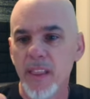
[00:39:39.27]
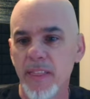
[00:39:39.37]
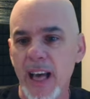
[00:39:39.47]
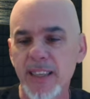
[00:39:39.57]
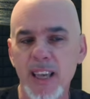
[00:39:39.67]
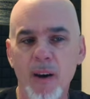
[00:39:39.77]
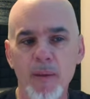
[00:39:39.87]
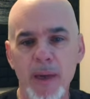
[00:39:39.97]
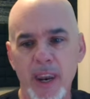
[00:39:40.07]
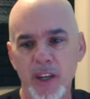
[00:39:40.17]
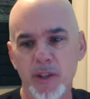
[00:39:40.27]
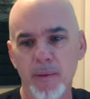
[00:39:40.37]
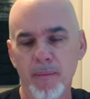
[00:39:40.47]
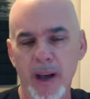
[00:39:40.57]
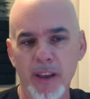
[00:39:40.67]
That's how I manage
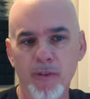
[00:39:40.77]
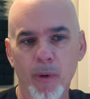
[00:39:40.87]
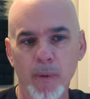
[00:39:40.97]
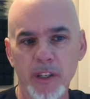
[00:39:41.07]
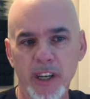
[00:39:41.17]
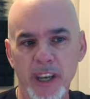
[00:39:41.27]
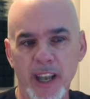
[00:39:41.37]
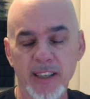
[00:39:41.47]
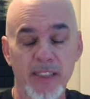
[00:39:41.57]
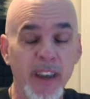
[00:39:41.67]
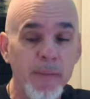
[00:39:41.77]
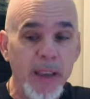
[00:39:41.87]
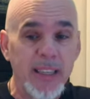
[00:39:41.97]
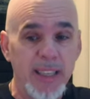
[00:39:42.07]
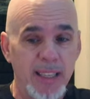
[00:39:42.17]
my 401g accounts. I think it
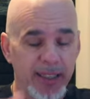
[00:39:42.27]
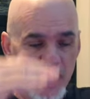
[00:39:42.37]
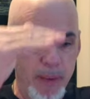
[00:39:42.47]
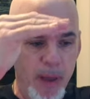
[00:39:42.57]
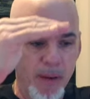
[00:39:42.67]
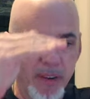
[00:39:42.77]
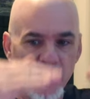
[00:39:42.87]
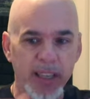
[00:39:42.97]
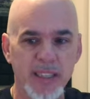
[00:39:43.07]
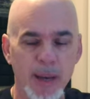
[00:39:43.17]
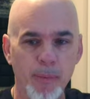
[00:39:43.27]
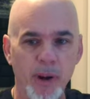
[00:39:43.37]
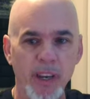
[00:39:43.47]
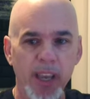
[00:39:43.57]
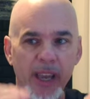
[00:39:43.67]
makes sense to keep everything
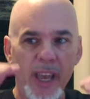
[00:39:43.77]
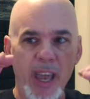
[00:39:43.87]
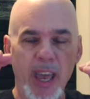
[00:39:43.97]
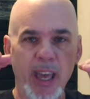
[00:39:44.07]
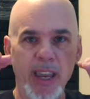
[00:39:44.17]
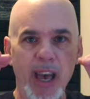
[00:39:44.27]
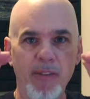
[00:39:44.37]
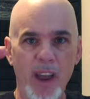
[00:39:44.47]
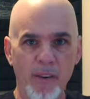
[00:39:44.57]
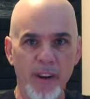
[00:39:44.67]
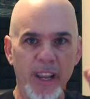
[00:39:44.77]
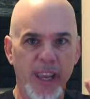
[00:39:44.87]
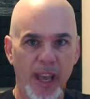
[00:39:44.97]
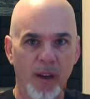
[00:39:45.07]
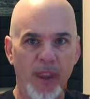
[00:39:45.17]
separate and have every
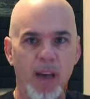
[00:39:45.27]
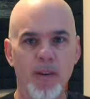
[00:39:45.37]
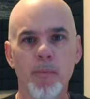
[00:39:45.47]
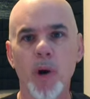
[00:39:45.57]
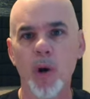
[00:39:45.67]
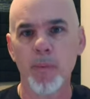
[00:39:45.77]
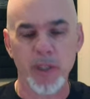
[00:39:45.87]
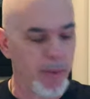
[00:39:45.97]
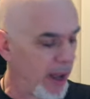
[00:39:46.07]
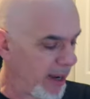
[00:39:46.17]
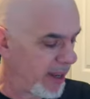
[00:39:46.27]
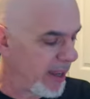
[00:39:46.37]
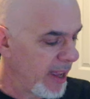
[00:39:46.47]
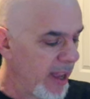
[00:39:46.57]
account have a purpose behind it.